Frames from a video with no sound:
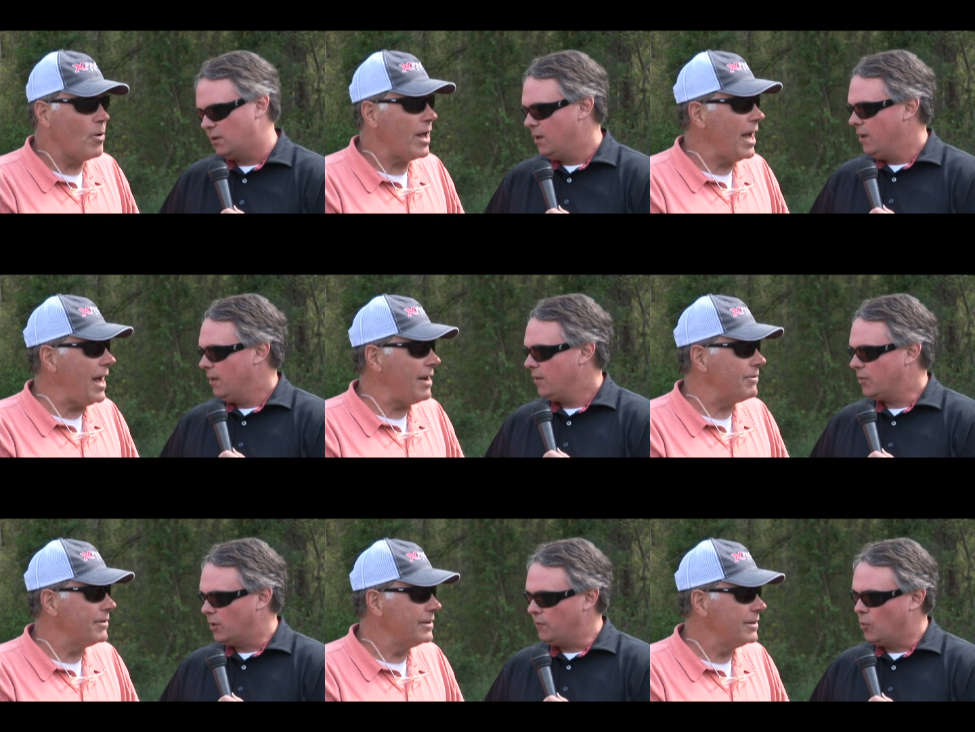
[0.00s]
Speaker 1: 34
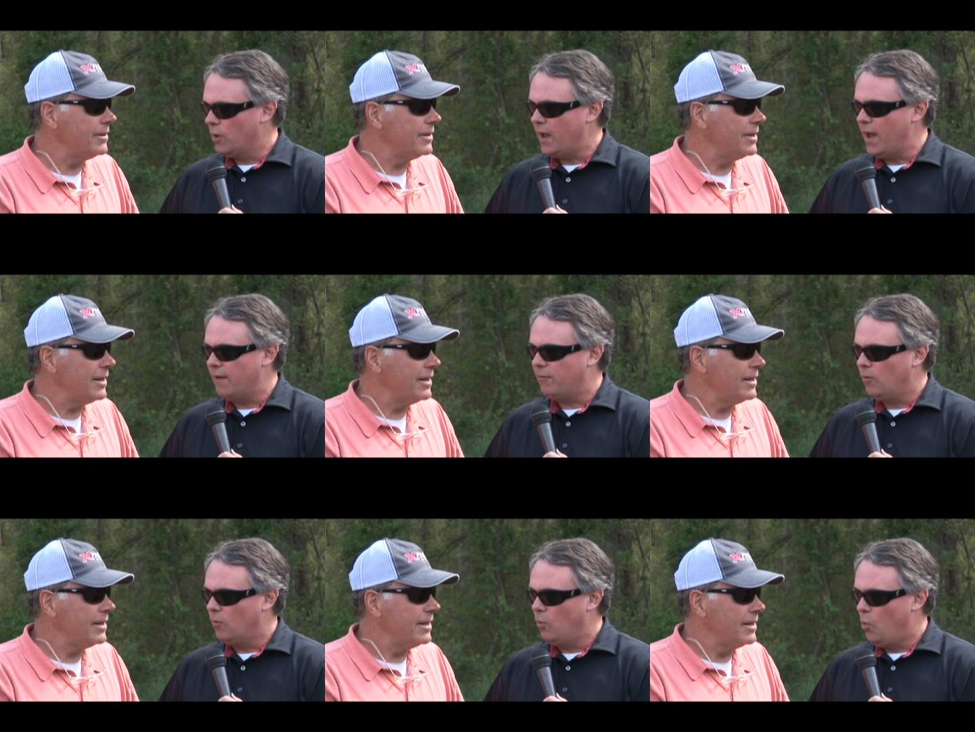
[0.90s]
Speaker 2: and a half.
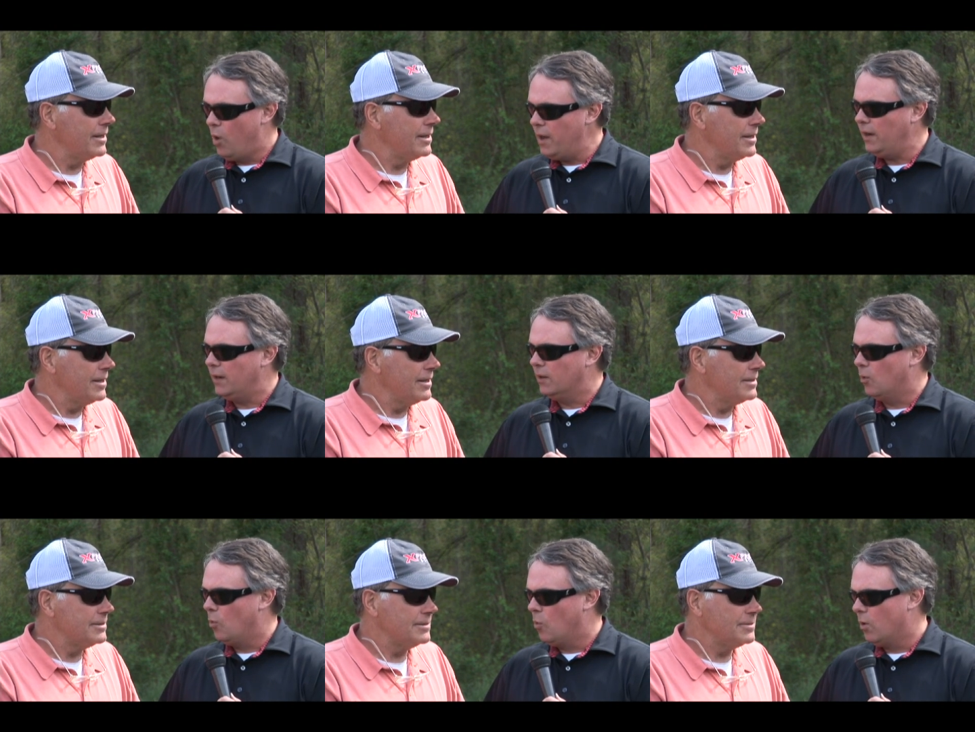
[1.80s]
What in
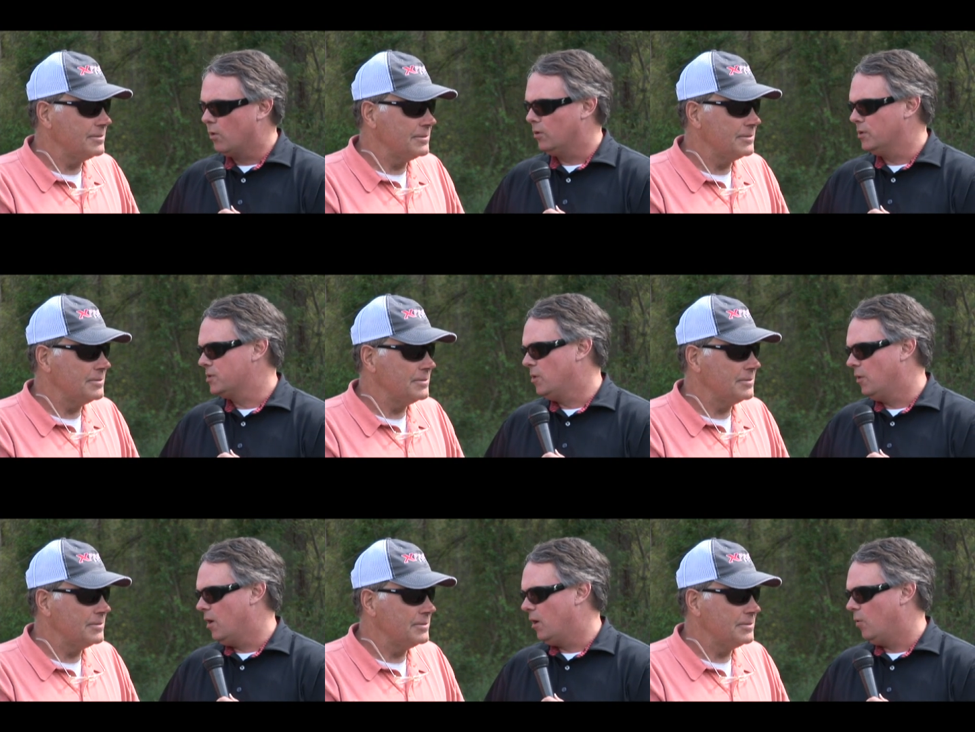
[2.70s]
the world is
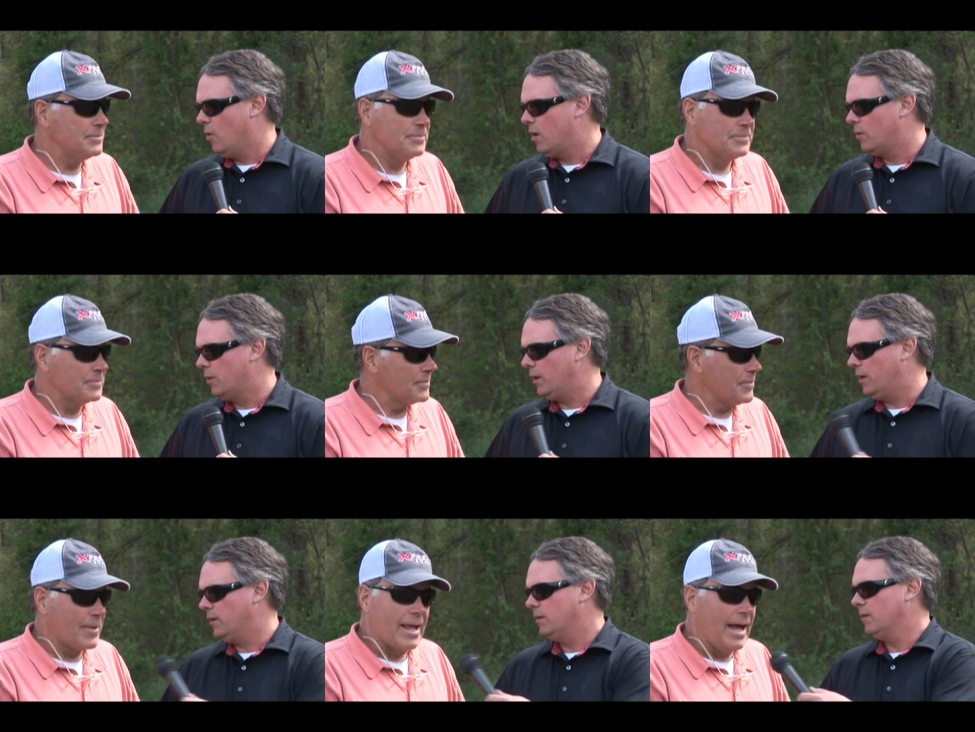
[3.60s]
going on at
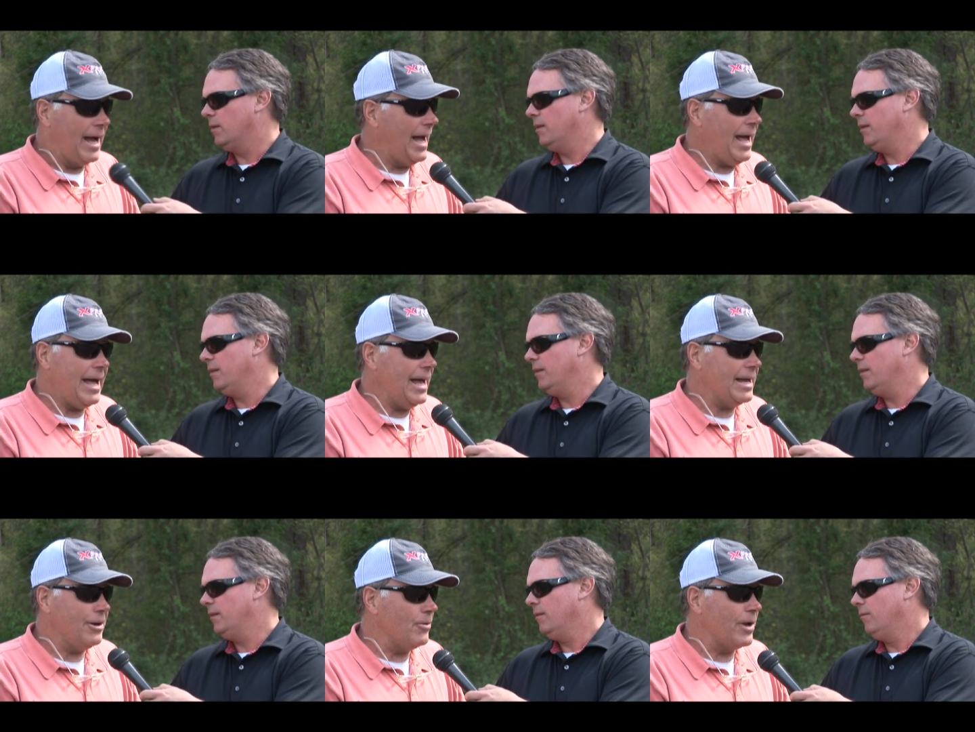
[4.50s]
Wateree?
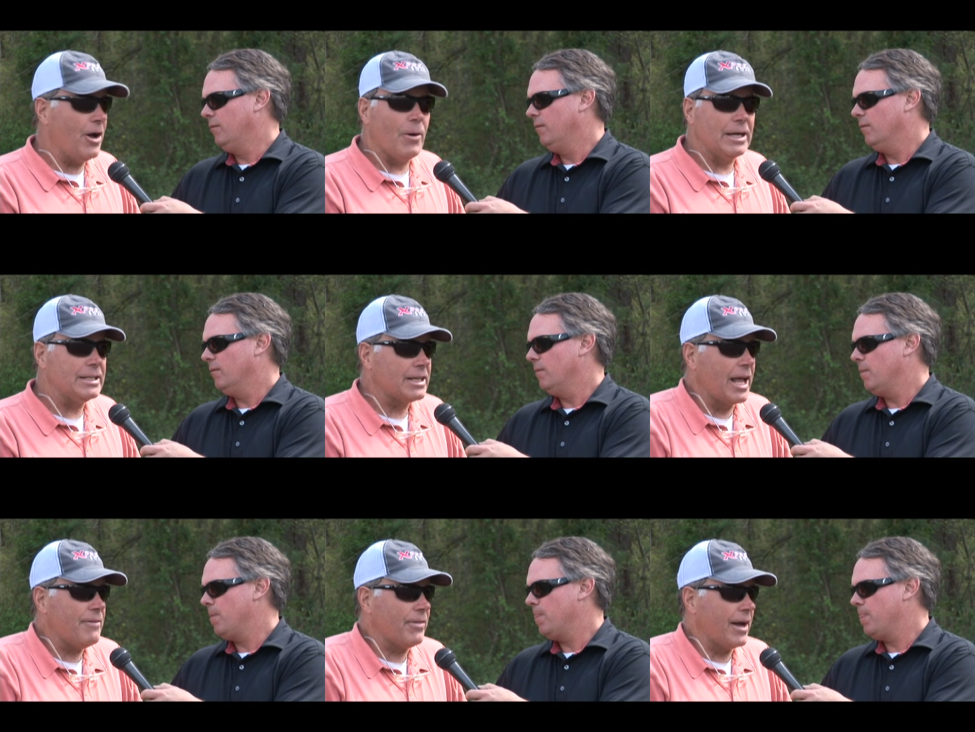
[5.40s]
Speaker 1: I don't know. I just
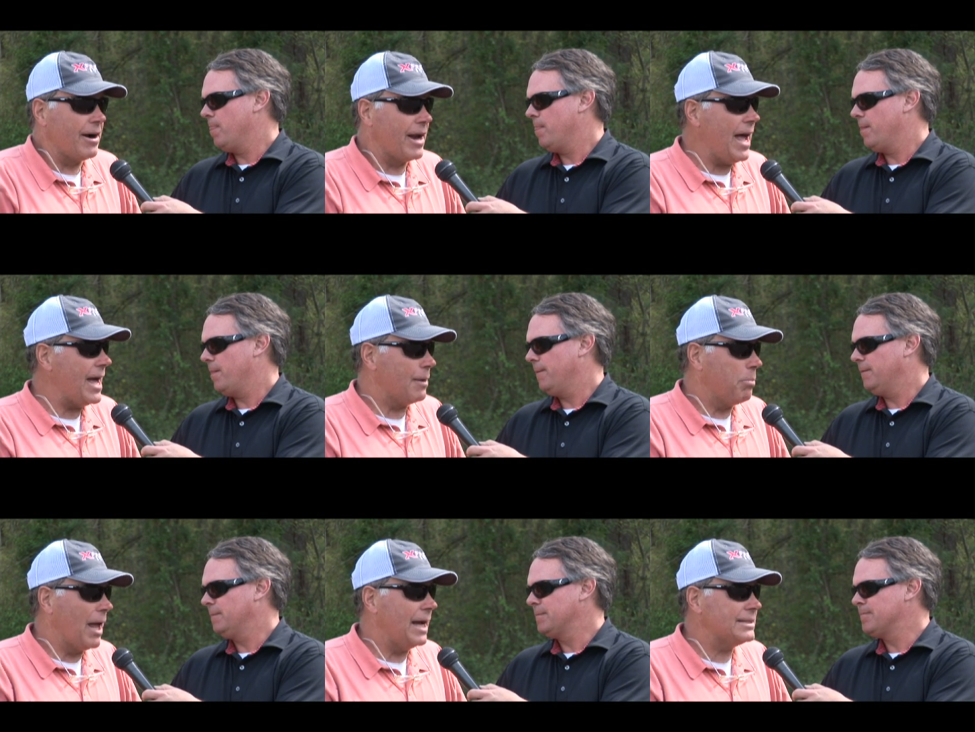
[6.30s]
left there, and I had a
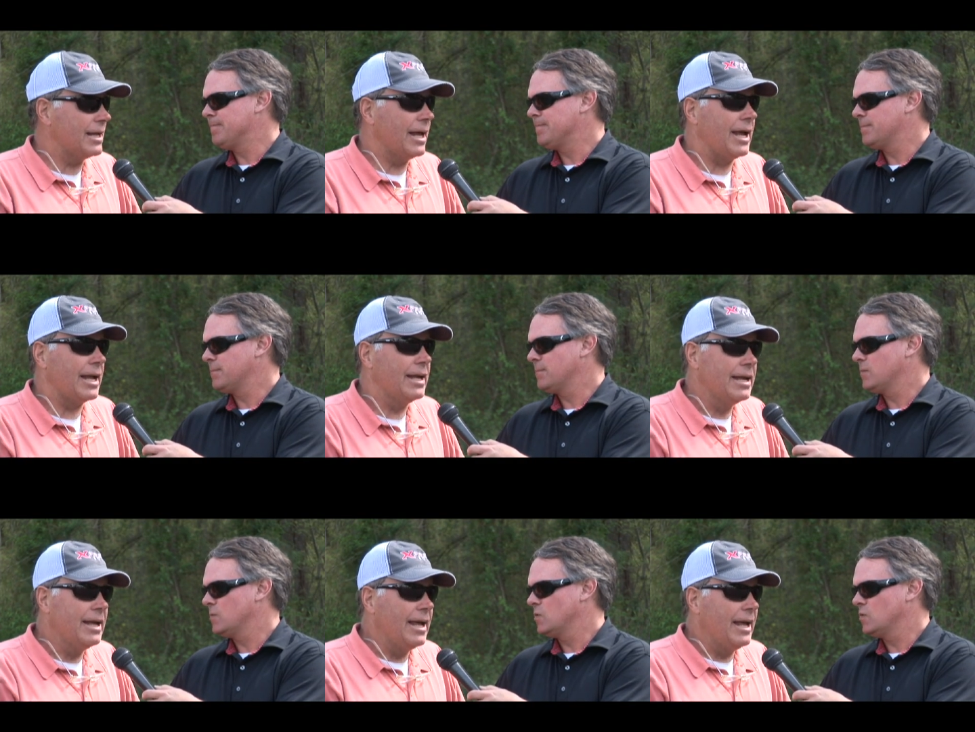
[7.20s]
blast today.
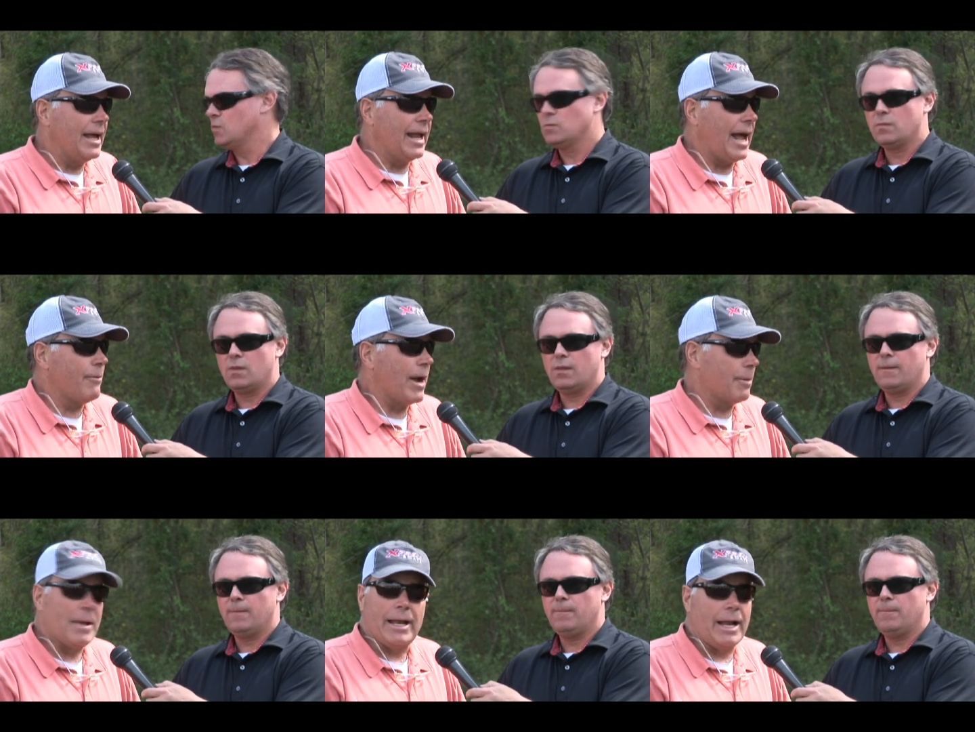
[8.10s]
And I'd
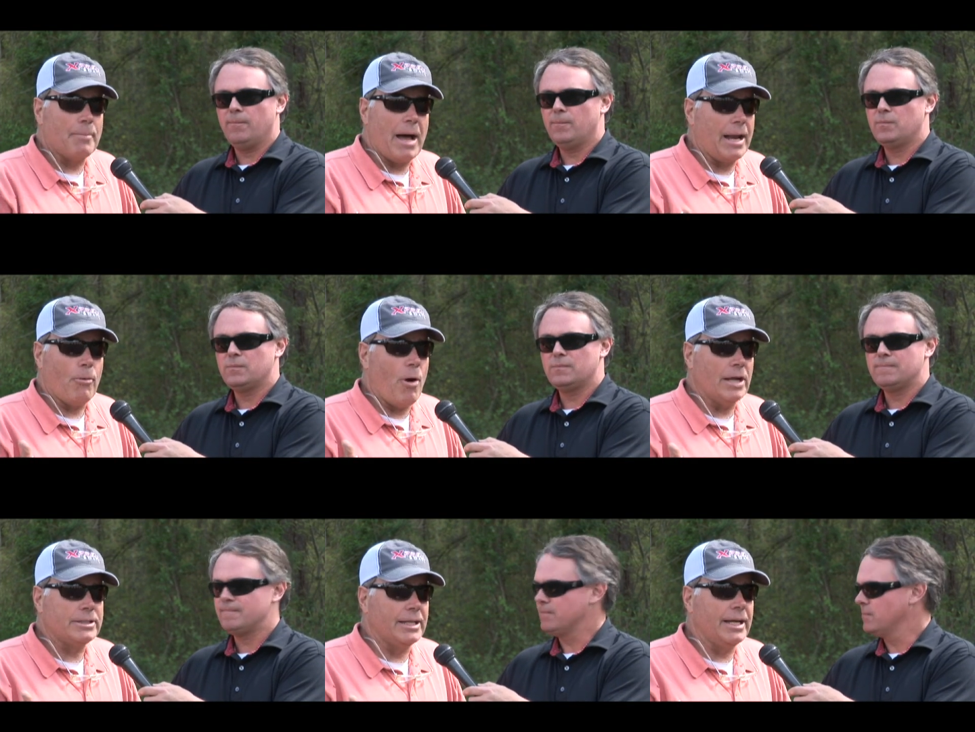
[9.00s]
recommend anybody
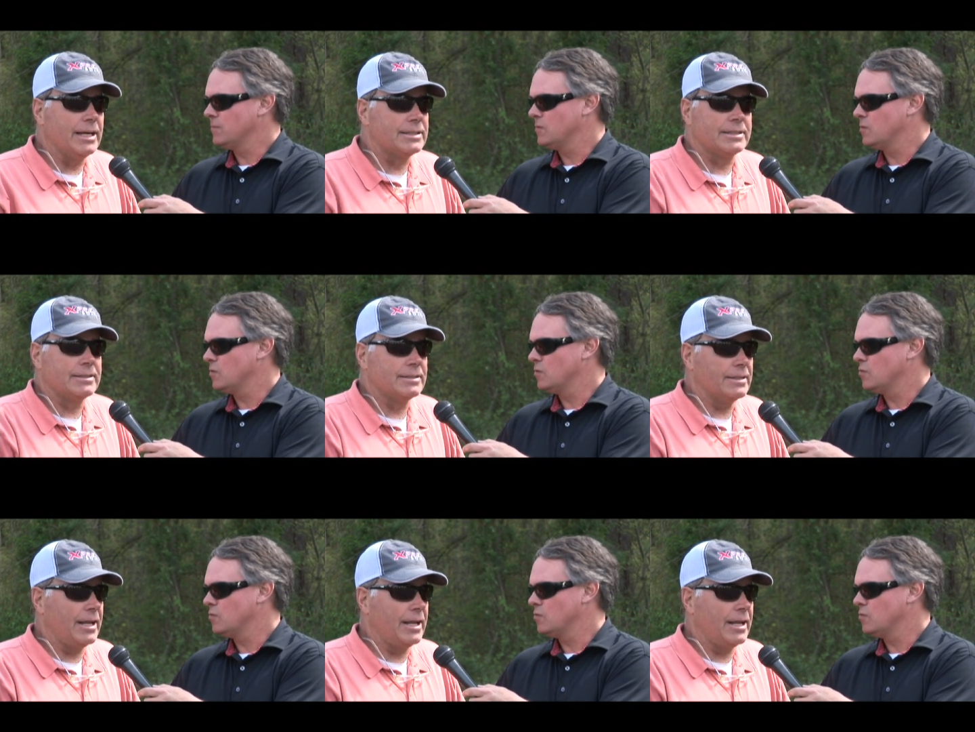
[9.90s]
watching this,